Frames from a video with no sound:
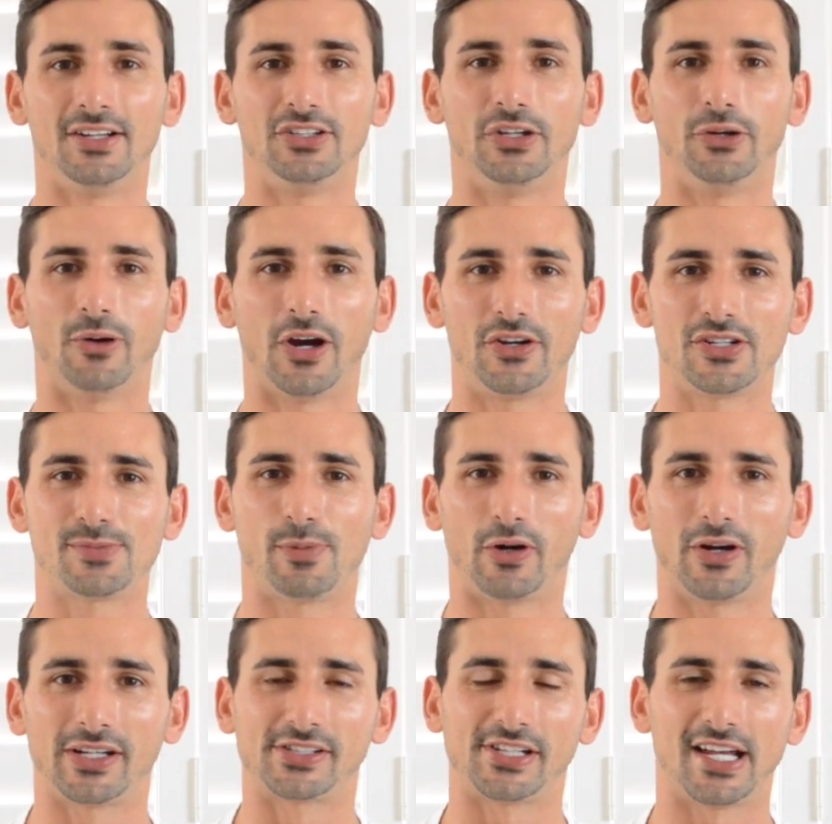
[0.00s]
New owners
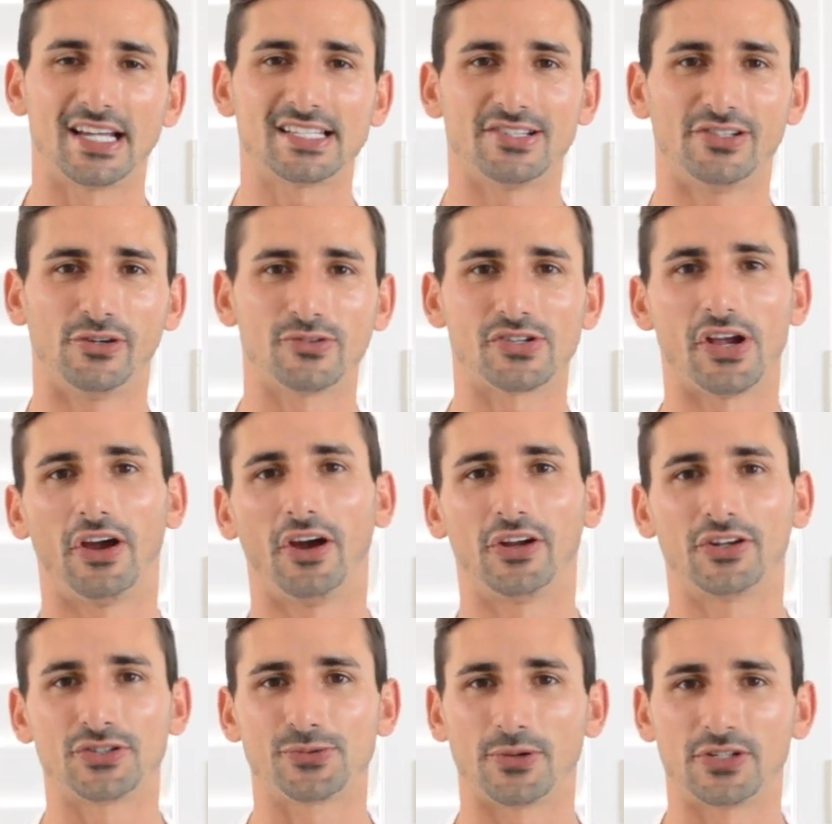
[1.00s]
buying shares and also
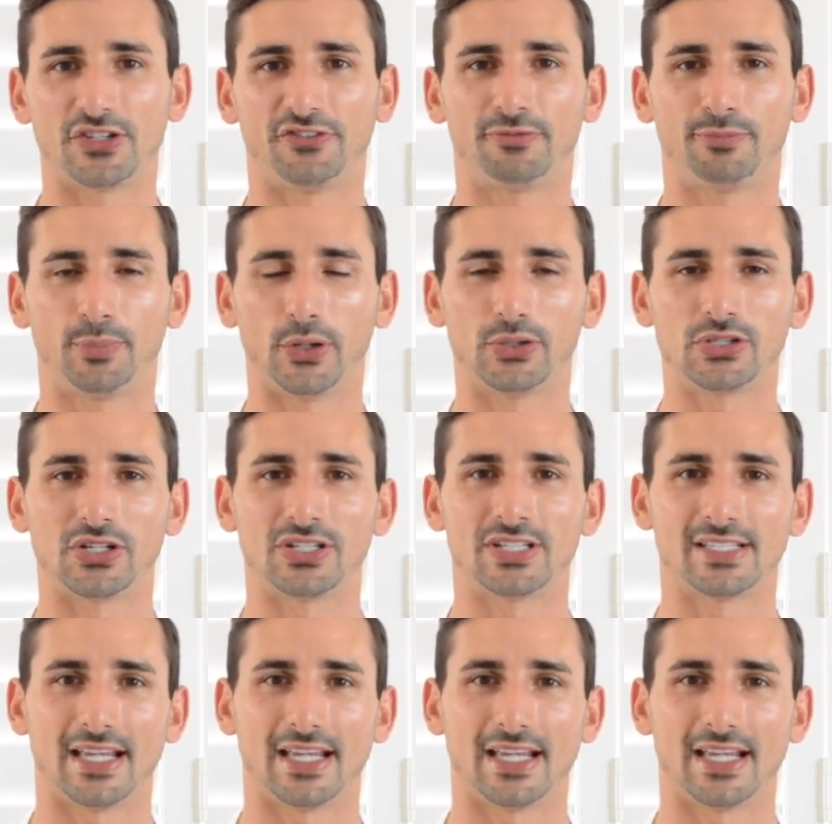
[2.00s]
owners which have purchased